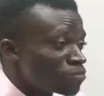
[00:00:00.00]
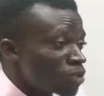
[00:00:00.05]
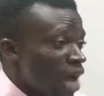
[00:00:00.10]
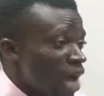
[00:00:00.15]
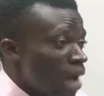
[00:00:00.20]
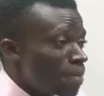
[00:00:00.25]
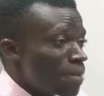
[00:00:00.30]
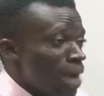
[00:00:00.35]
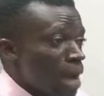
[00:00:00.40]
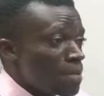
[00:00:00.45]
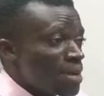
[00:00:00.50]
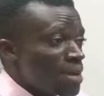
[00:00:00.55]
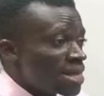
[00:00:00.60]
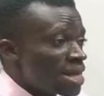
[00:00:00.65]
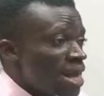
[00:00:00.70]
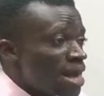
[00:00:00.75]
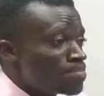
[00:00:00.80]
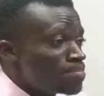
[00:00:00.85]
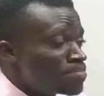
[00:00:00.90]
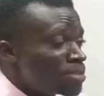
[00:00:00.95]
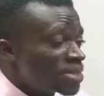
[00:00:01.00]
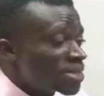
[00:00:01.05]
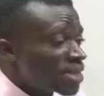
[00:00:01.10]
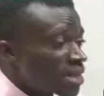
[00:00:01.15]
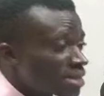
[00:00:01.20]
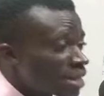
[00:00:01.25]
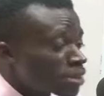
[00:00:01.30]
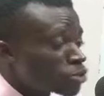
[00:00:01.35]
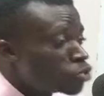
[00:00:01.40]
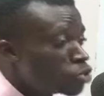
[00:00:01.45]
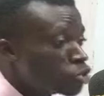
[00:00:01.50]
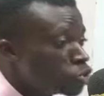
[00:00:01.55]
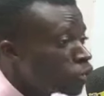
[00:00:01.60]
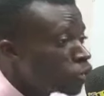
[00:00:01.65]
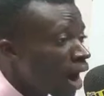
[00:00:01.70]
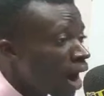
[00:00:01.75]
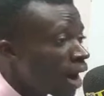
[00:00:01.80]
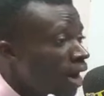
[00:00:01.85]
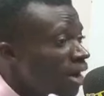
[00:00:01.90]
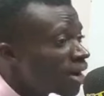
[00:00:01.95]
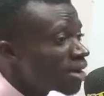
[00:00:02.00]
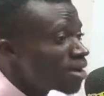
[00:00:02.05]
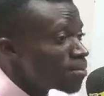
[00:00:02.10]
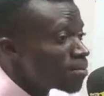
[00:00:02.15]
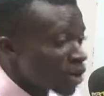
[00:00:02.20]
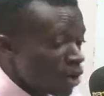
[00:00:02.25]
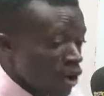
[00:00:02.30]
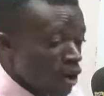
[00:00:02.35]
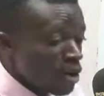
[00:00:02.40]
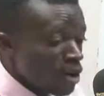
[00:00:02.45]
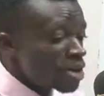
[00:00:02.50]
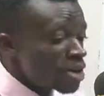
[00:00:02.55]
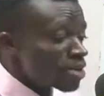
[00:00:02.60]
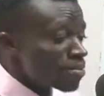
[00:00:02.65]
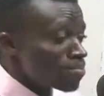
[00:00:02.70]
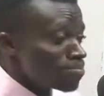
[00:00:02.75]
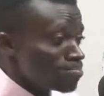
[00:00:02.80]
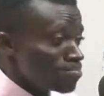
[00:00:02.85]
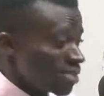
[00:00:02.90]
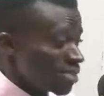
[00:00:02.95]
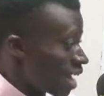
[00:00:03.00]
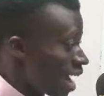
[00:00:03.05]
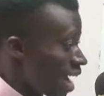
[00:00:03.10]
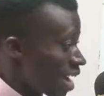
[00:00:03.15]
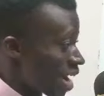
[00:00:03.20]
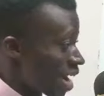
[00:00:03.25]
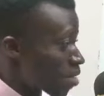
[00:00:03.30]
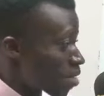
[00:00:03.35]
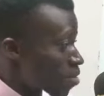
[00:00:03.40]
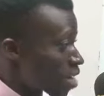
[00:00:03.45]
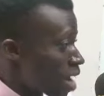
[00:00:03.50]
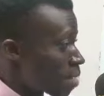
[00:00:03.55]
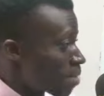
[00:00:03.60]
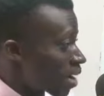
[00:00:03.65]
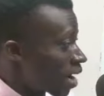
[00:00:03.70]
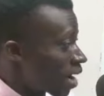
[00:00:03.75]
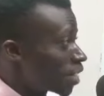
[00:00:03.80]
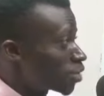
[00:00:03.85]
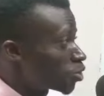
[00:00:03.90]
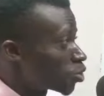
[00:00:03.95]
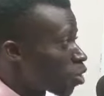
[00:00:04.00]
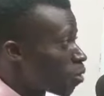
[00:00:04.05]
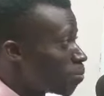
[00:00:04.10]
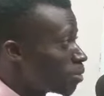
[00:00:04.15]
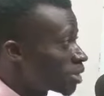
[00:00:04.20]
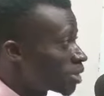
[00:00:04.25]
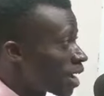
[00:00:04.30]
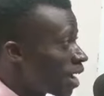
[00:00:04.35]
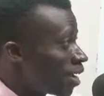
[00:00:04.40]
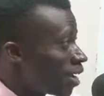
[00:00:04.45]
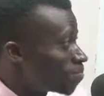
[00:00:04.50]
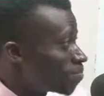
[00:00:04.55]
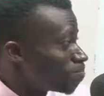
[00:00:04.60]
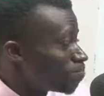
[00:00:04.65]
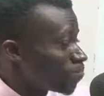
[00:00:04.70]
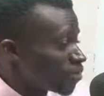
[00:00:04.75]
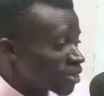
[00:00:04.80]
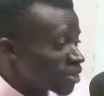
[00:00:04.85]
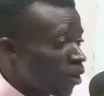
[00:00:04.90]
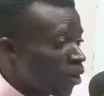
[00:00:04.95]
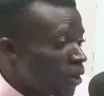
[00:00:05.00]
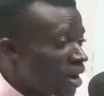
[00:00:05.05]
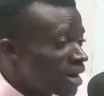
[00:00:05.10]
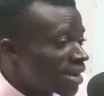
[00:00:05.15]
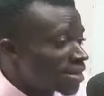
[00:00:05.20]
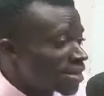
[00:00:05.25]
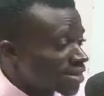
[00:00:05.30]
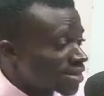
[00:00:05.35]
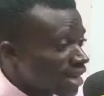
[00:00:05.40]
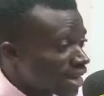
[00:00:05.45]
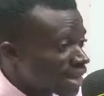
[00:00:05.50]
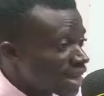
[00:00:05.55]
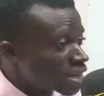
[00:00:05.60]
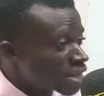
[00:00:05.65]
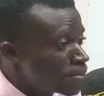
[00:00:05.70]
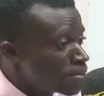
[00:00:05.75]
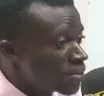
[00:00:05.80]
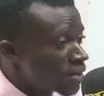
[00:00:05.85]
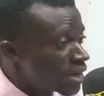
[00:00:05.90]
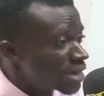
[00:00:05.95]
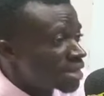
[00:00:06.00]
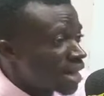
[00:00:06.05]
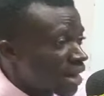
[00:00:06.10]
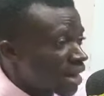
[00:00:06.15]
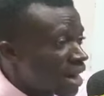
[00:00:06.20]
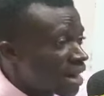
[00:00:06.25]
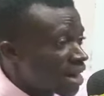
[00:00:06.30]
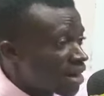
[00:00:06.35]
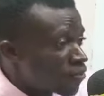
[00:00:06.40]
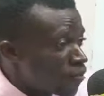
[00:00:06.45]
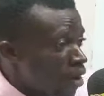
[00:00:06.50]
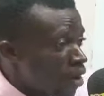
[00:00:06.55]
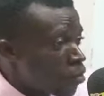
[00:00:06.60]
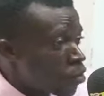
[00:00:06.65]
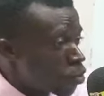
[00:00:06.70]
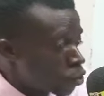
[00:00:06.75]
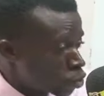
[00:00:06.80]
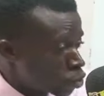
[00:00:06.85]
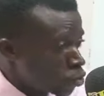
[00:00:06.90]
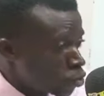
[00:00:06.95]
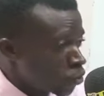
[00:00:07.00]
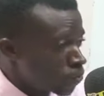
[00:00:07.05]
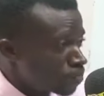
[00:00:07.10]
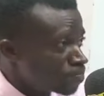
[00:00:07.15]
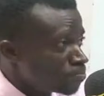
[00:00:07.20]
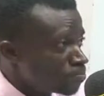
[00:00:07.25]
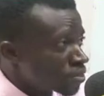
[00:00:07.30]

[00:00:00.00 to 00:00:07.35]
a business as usual. Because now I don't know, my culture will be say, so I had a sad experience I Ghana for a go through.